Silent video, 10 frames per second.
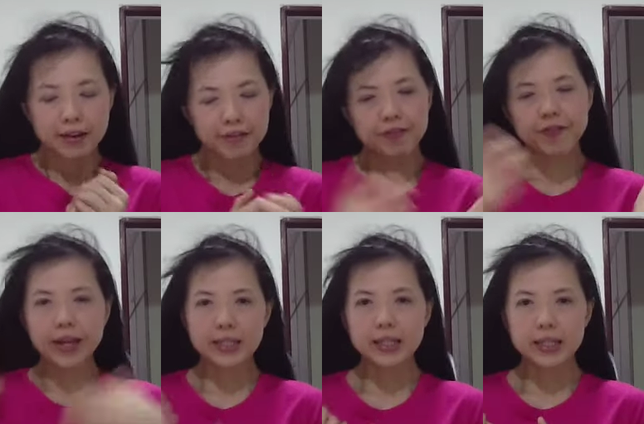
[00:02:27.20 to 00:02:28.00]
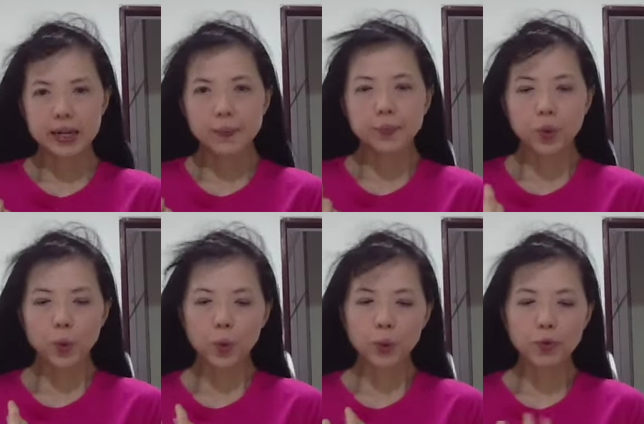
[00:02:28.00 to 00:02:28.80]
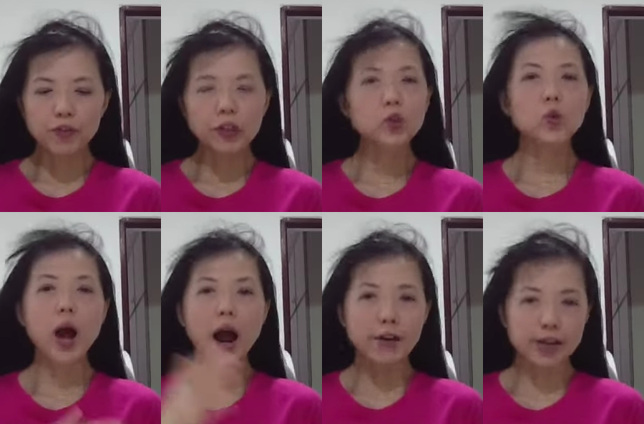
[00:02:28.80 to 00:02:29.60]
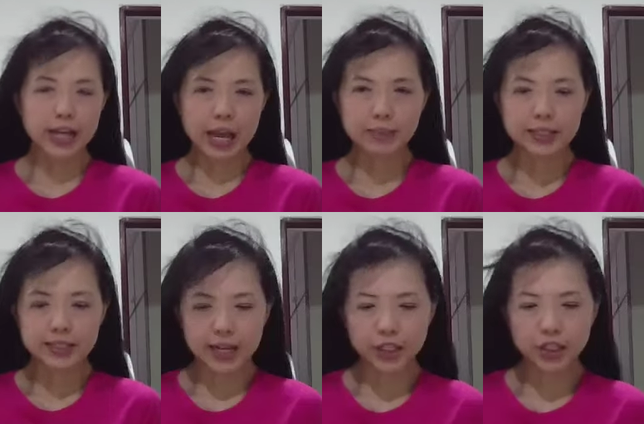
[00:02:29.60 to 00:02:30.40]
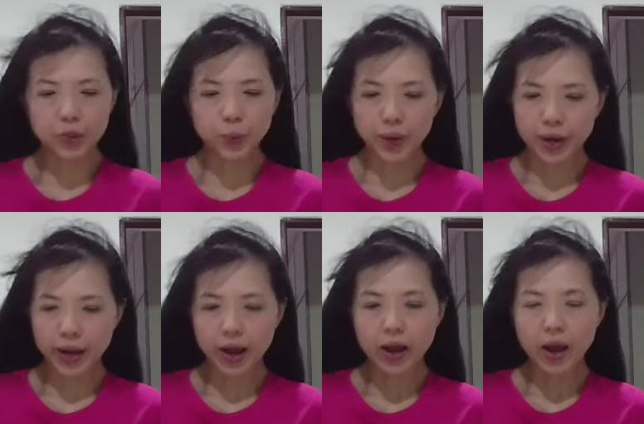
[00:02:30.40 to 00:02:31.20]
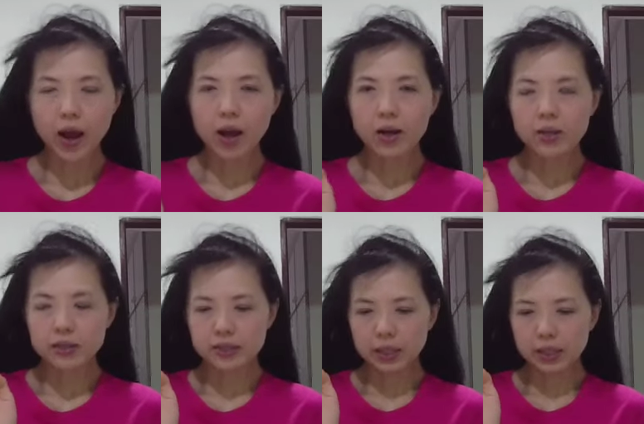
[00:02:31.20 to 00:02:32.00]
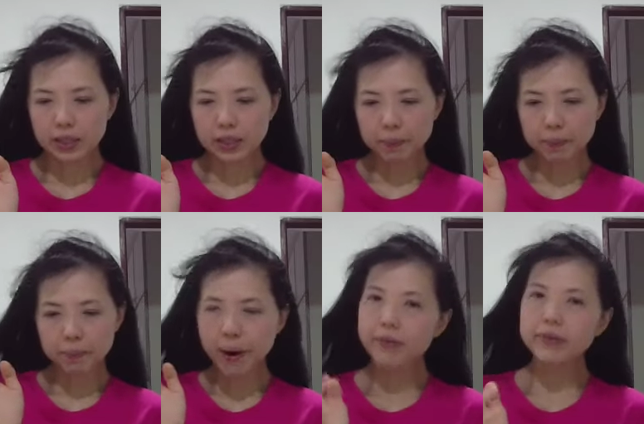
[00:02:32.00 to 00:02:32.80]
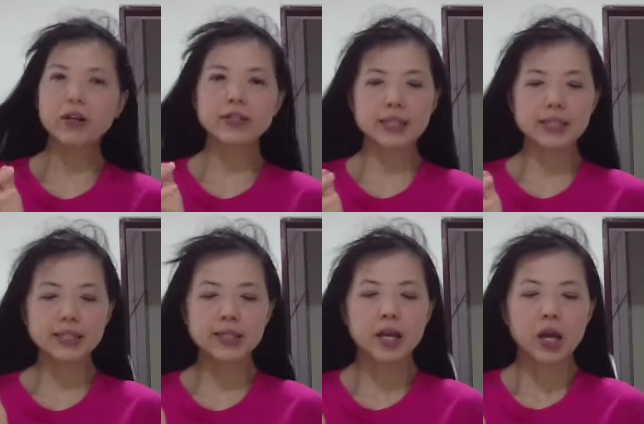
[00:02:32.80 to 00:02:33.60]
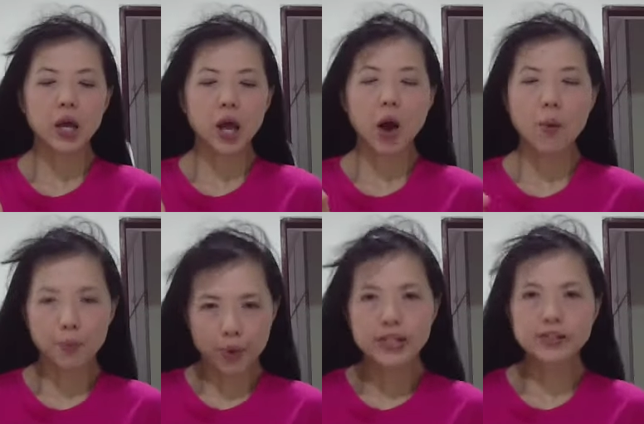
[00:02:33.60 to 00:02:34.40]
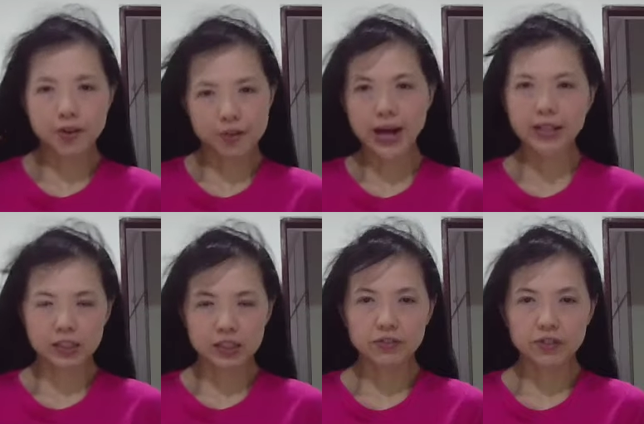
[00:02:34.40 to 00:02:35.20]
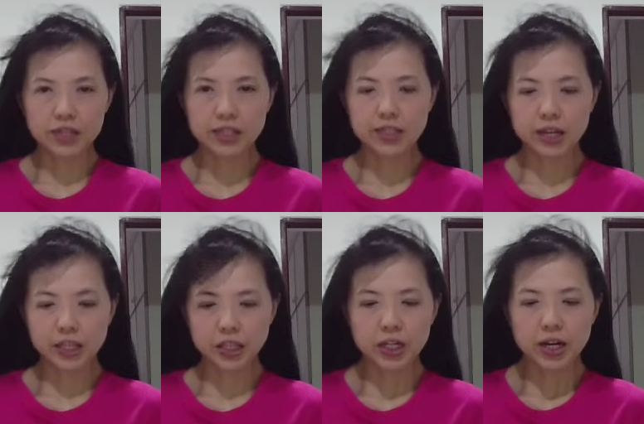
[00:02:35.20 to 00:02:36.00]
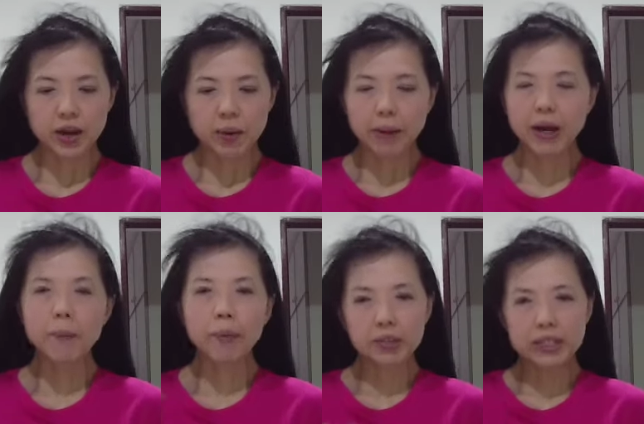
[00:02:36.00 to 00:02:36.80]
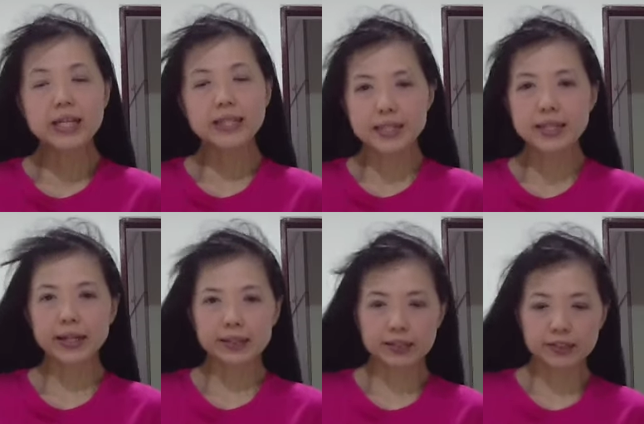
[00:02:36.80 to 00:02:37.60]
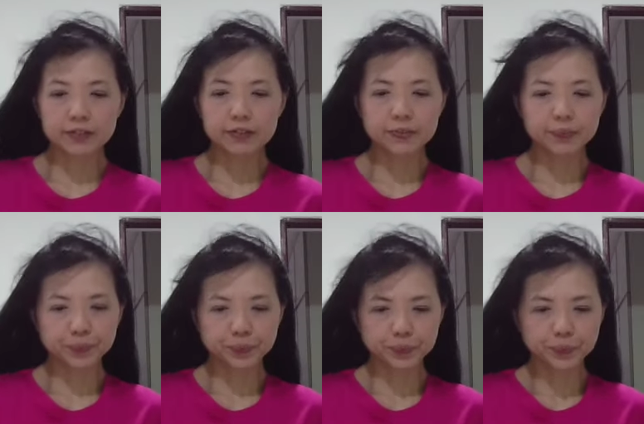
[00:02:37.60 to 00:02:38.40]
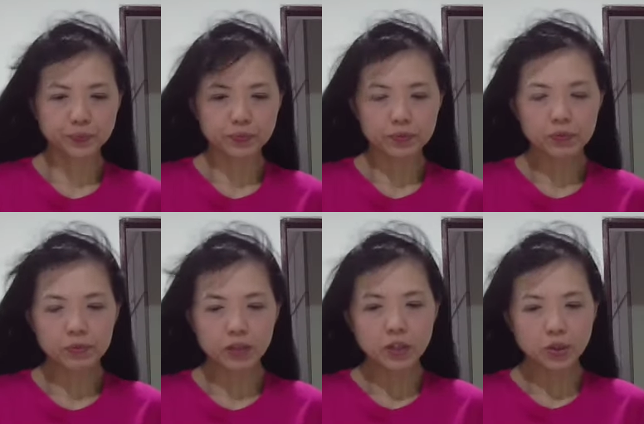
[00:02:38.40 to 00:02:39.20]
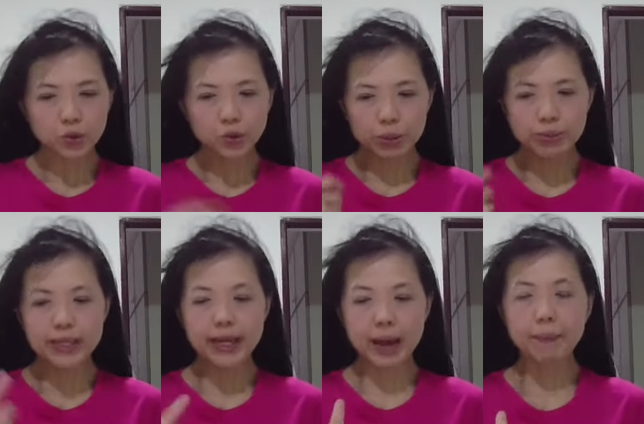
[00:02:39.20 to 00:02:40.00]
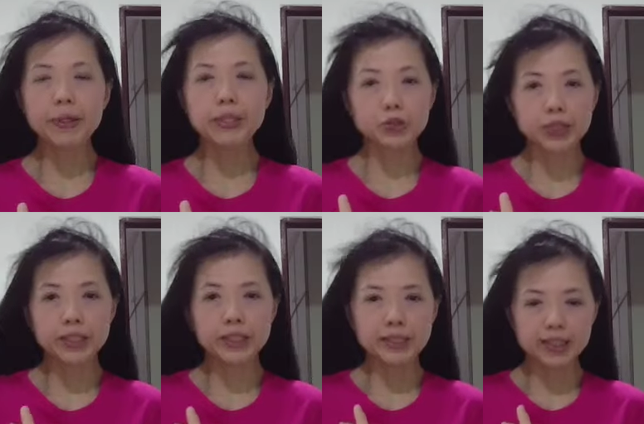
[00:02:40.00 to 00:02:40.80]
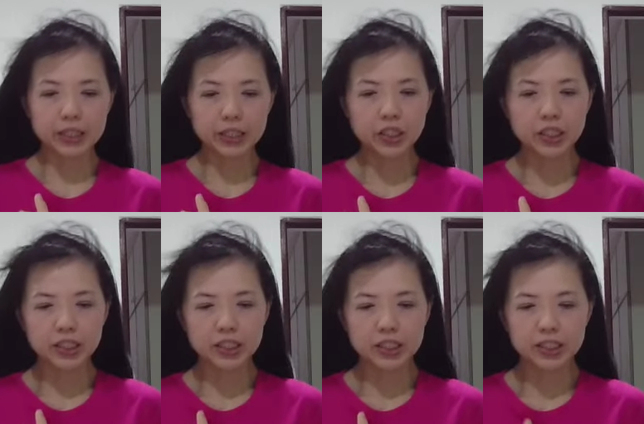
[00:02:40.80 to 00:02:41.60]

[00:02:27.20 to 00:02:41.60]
Then finally, we'll move on to REM stage, where the paradox is our brain is very active in this stage, but our body is inactive. So dreams can happen during this stage.